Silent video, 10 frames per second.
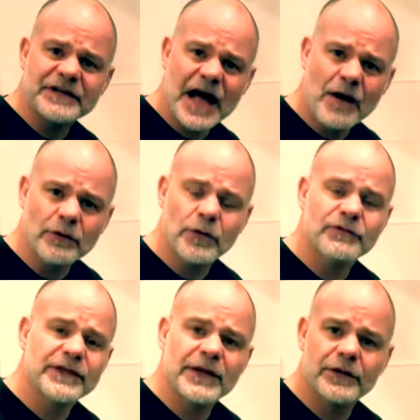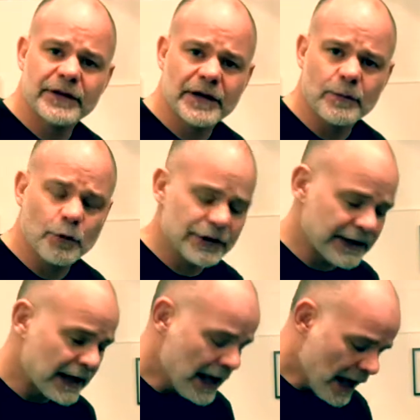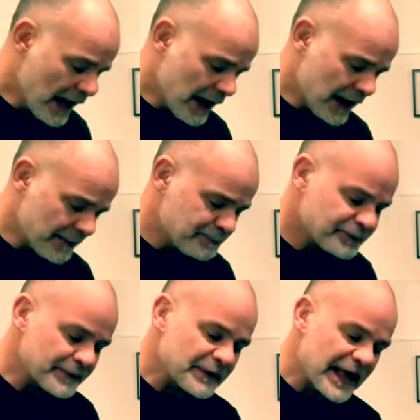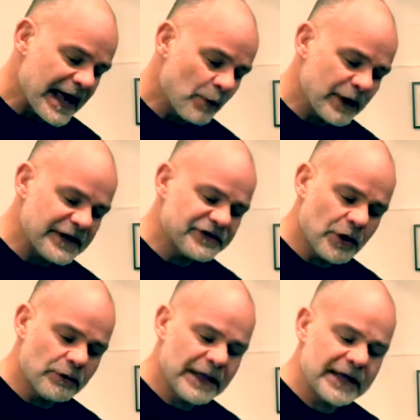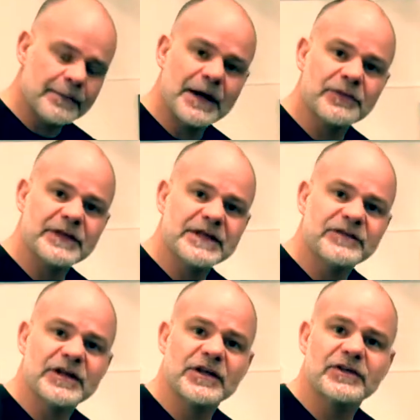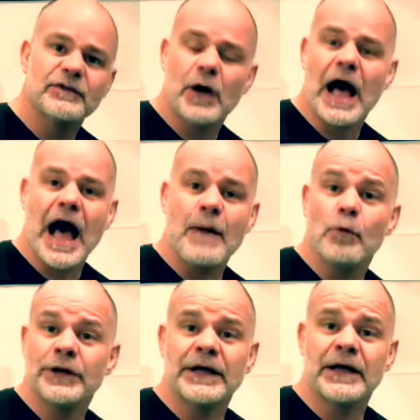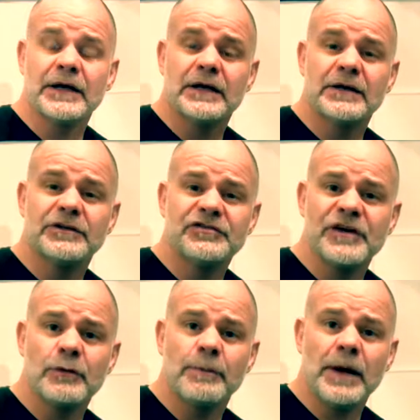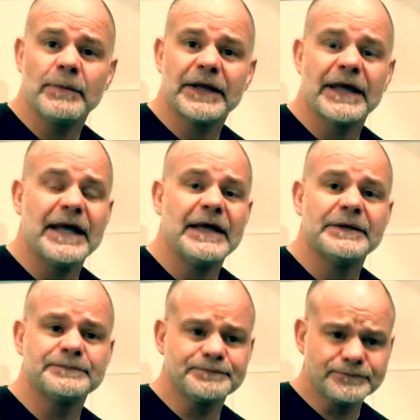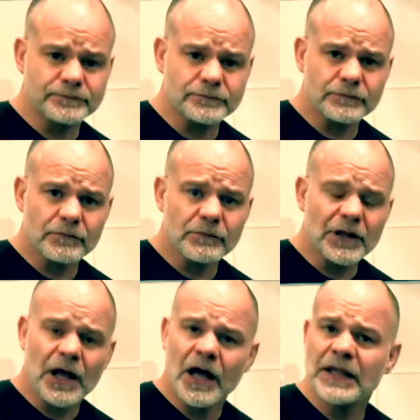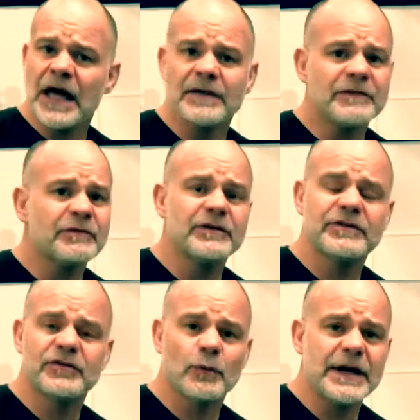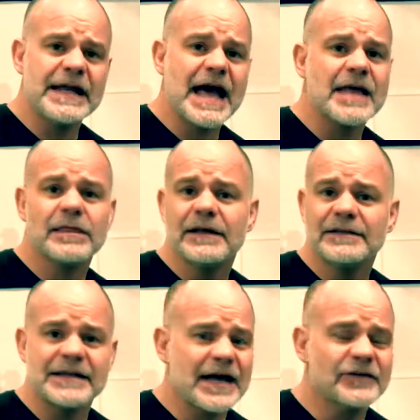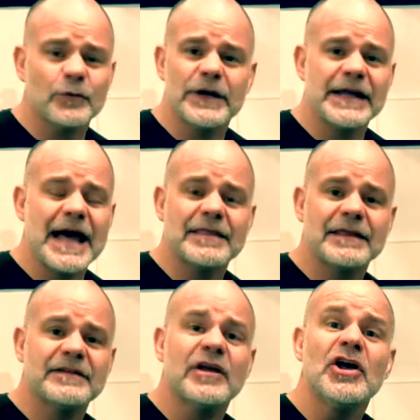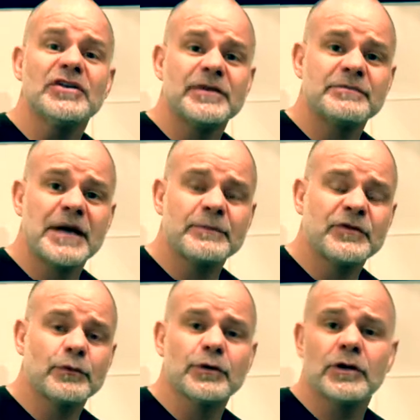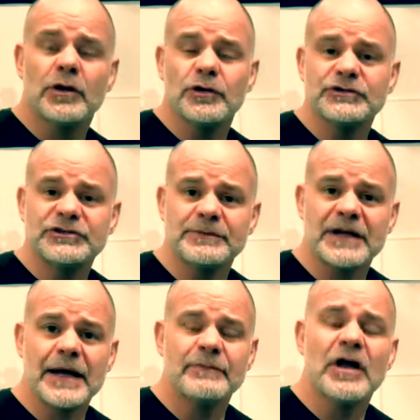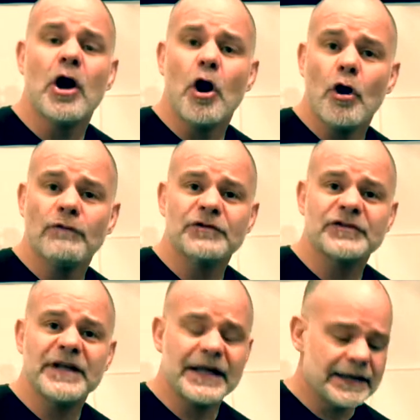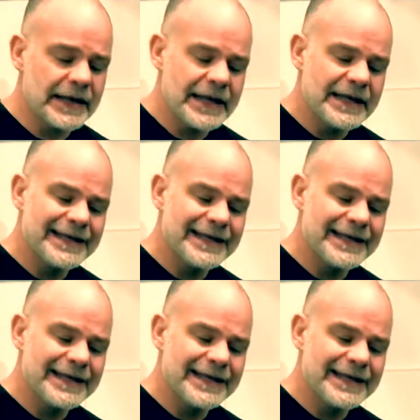towel over the area that I'm working. And what I don't like about these is I'm working on the general public, and a lot of different sweaty athletes, non-sweaty athletes, sometimes through clothes, sometimes over skin.